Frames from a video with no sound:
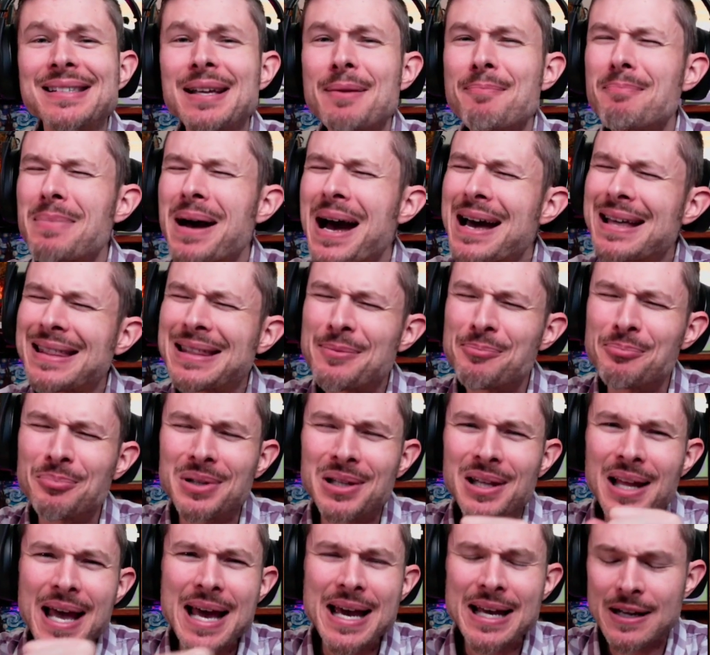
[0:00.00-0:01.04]
and by the
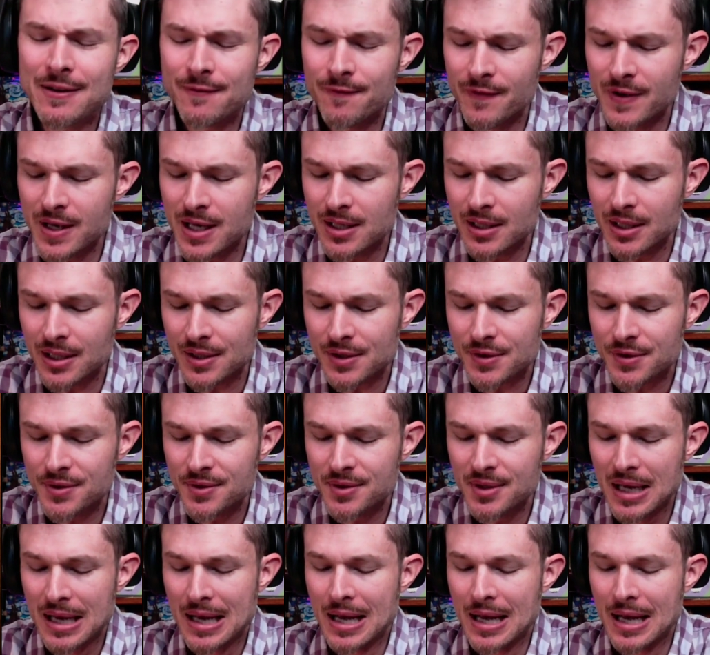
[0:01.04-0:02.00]
planet Venus.